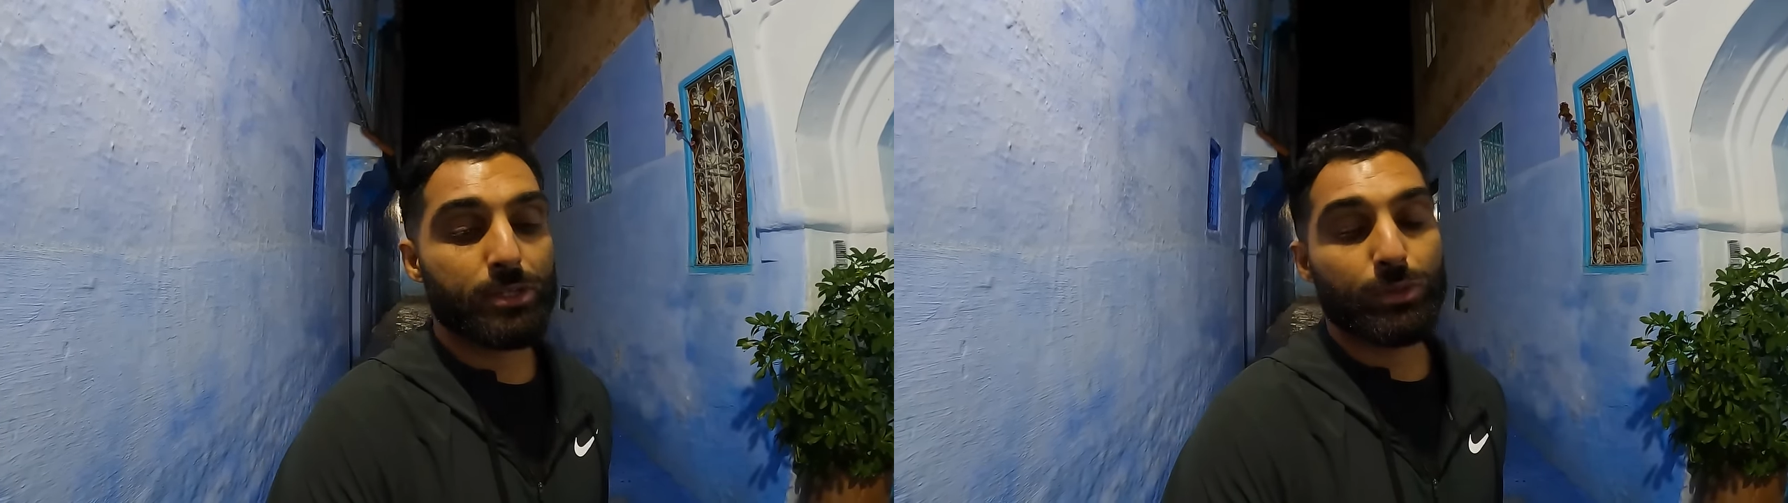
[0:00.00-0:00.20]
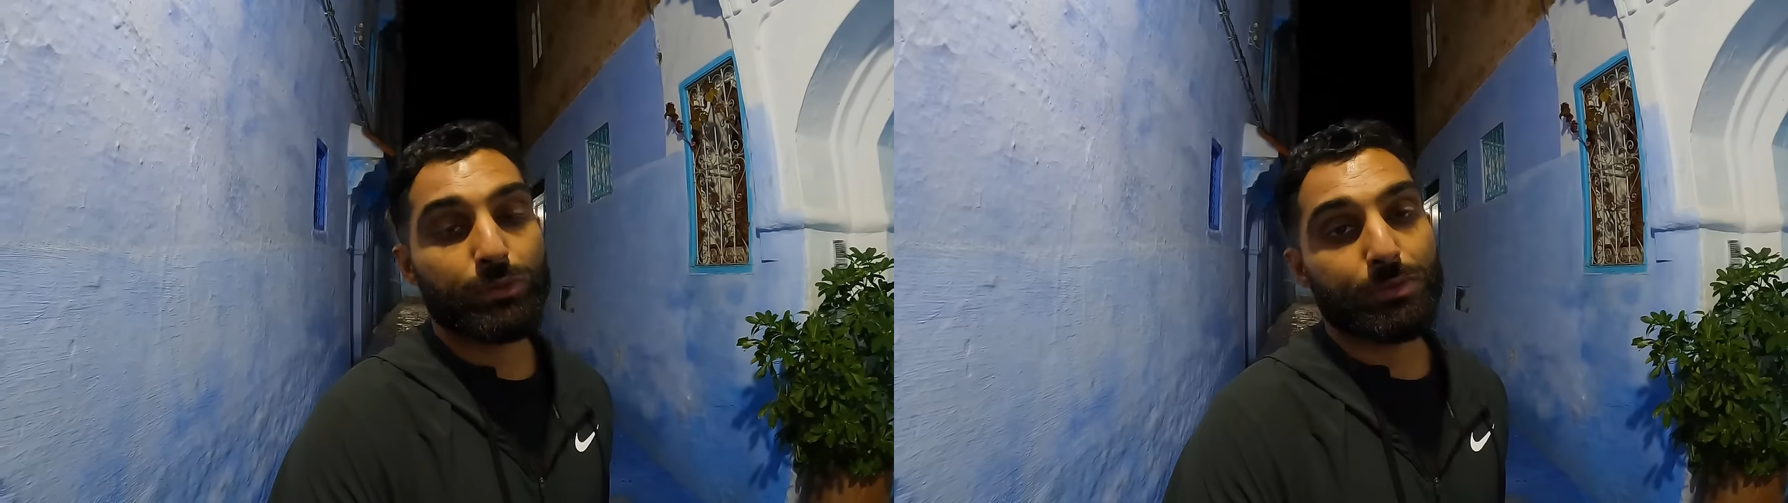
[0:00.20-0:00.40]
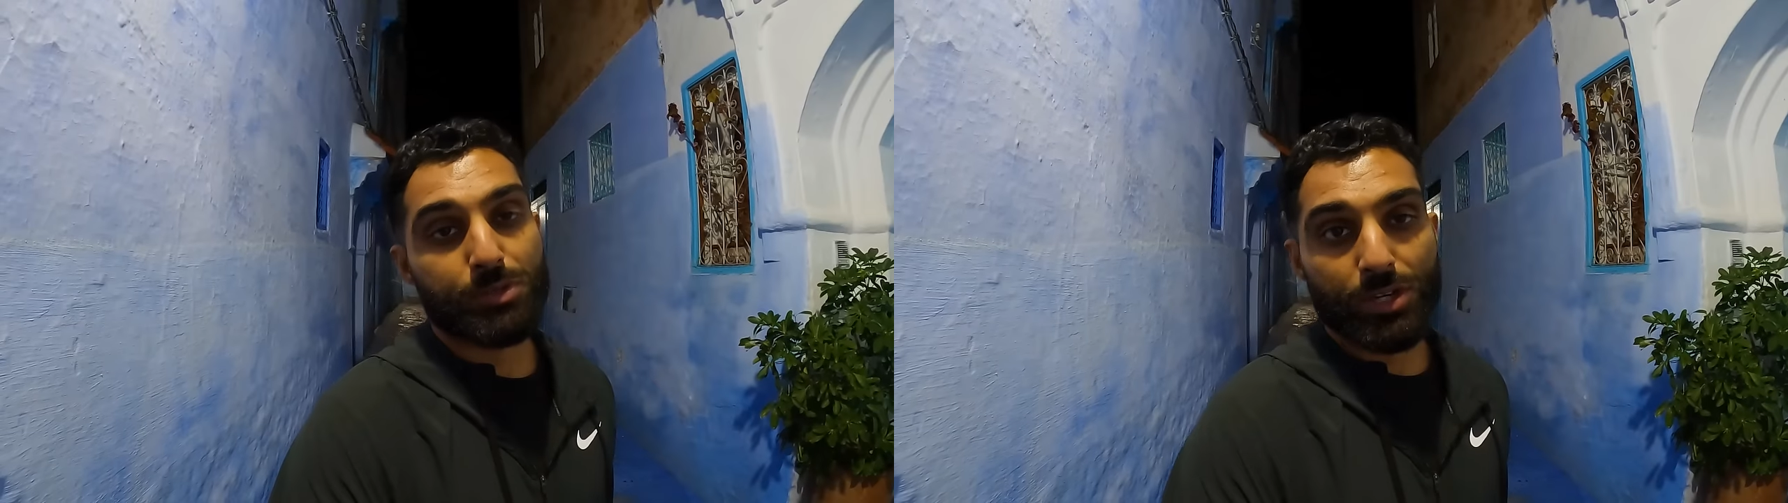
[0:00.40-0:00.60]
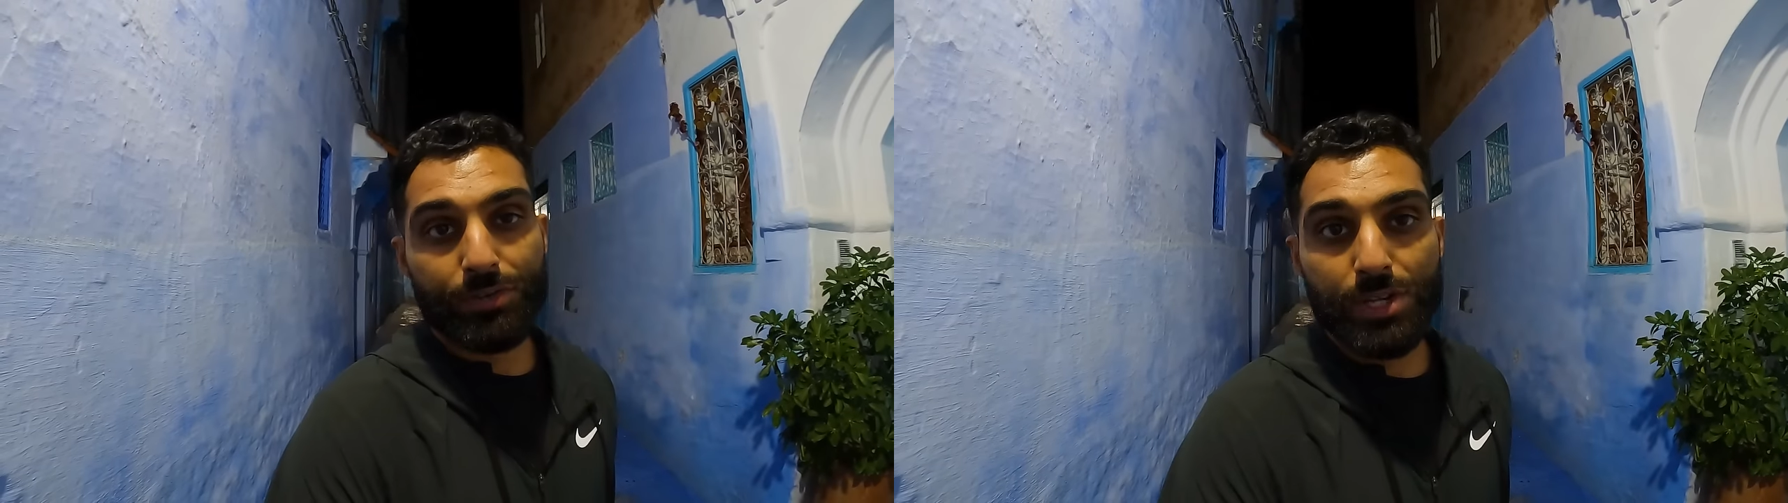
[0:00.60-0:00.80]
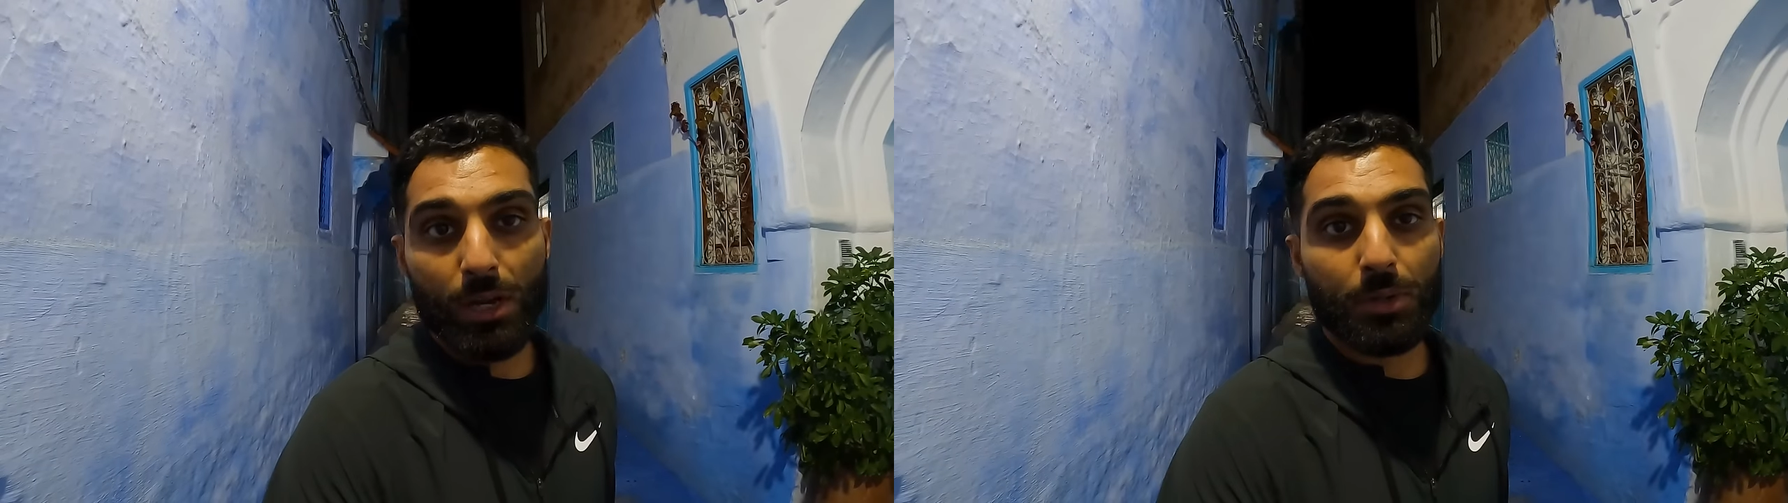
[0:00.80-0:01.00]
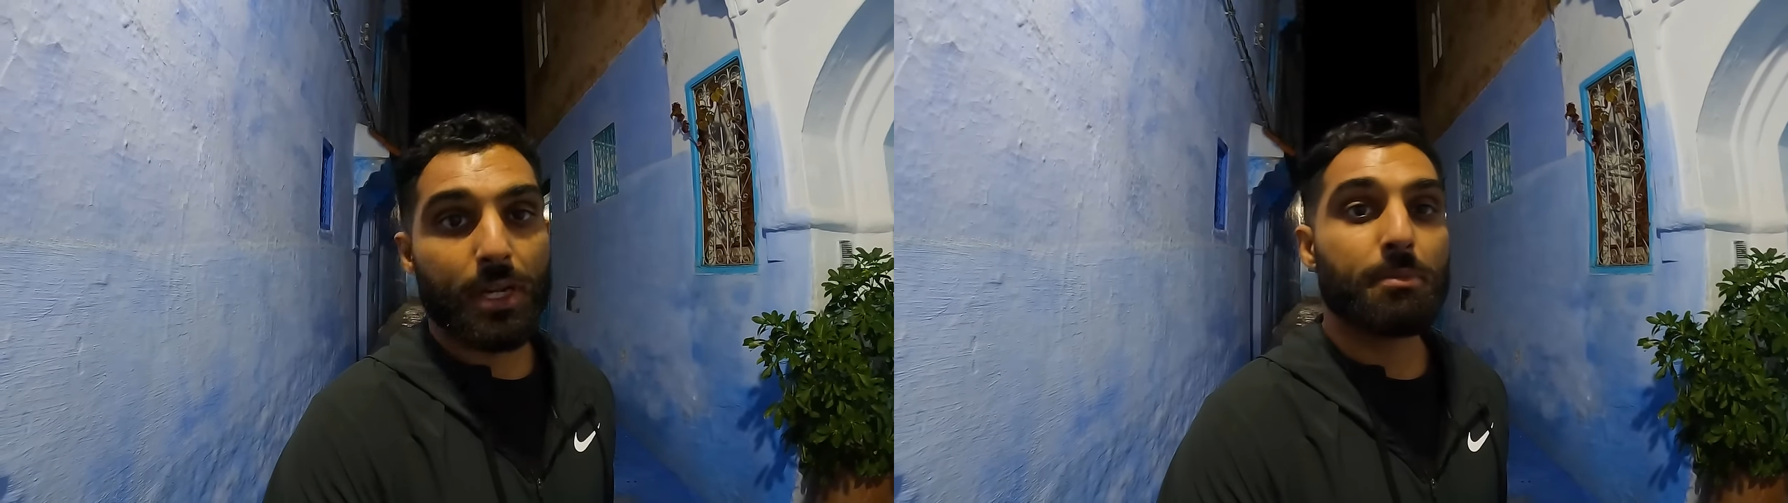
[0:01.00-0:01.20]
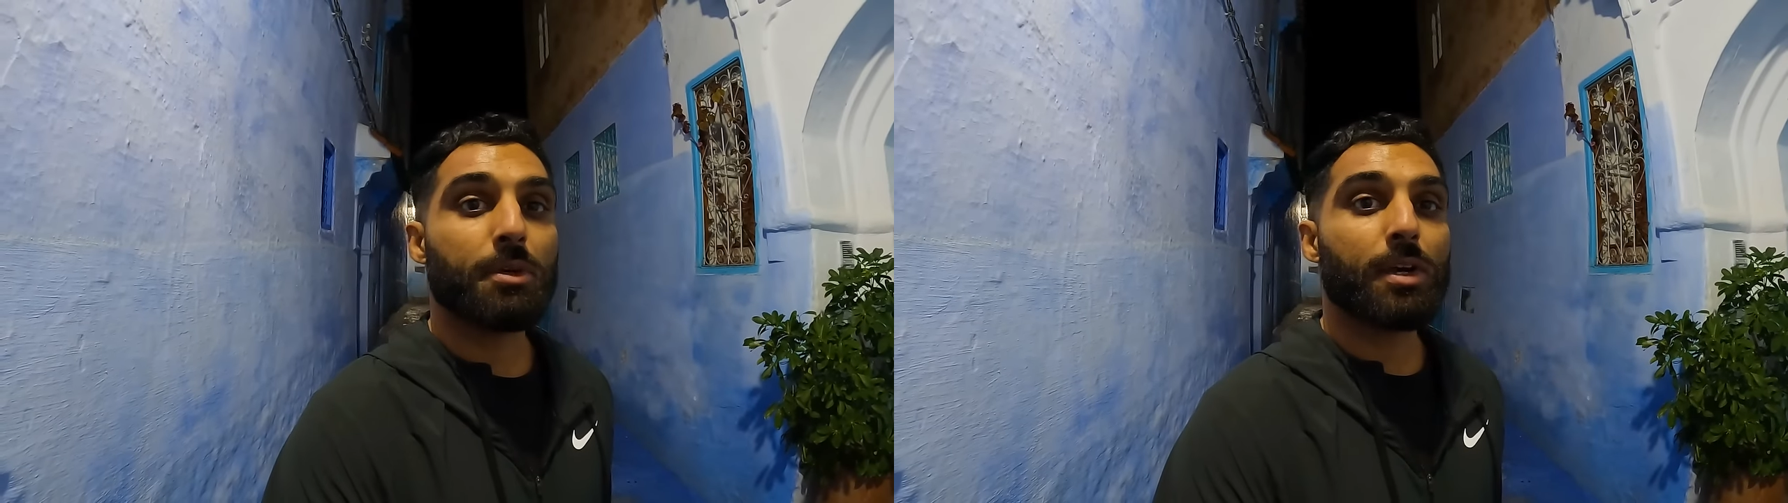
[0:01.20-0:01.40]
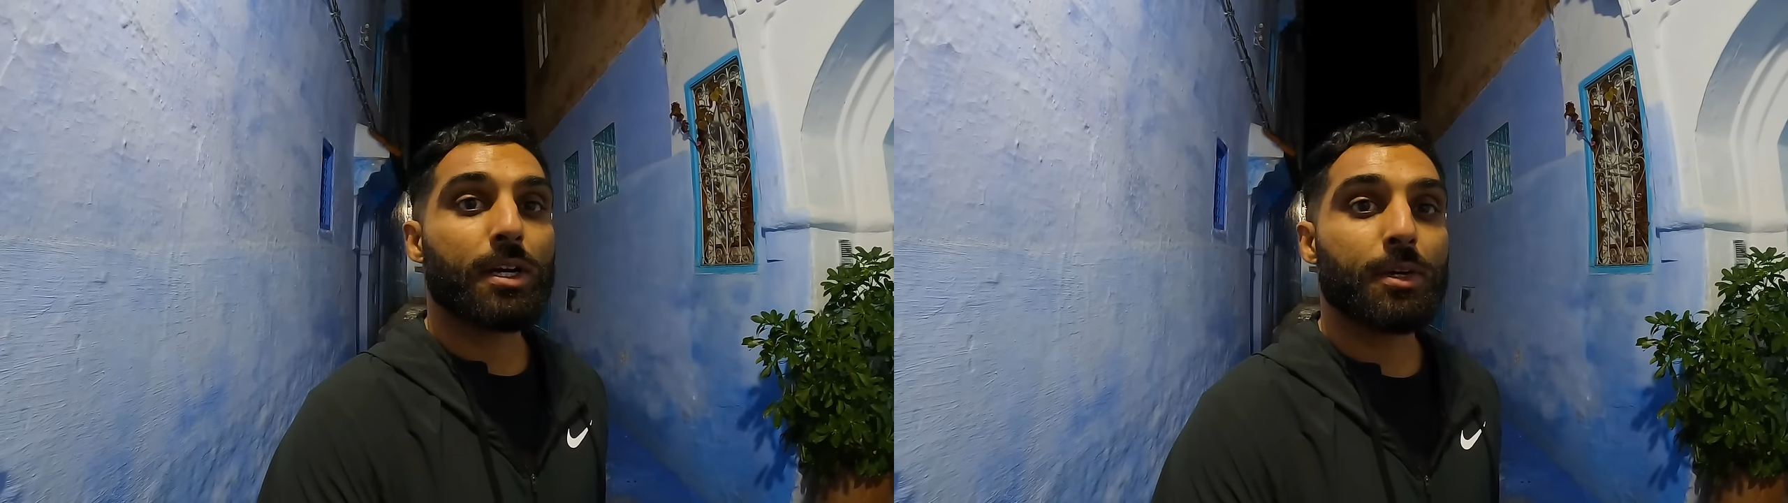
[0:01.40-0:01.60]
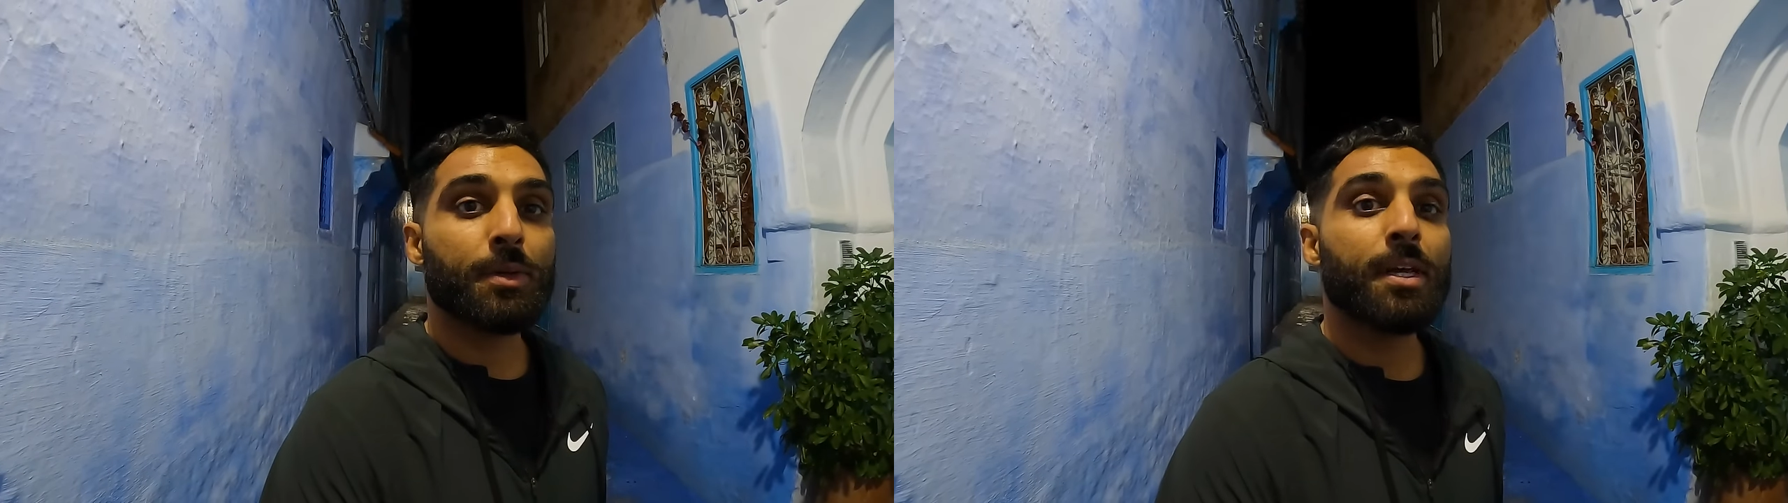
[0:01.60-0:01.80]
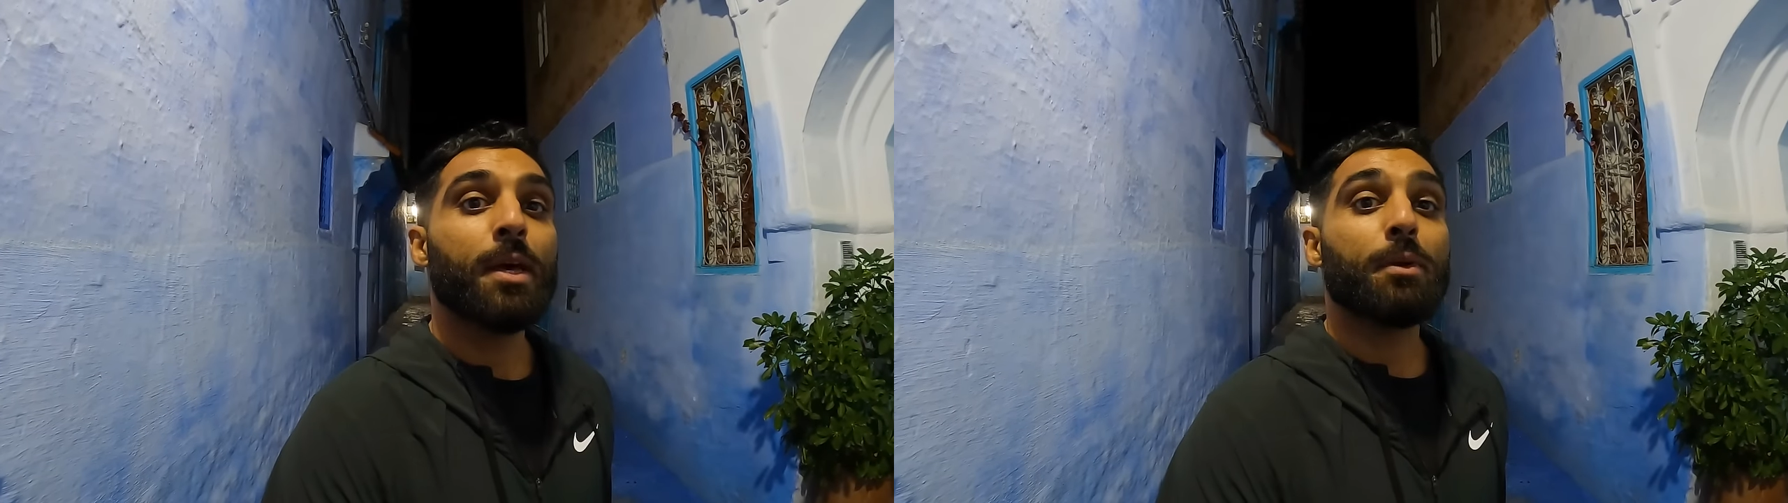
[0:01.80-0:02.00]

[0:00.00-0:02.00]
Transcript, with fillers: soon from Chefchaouen and Morocco.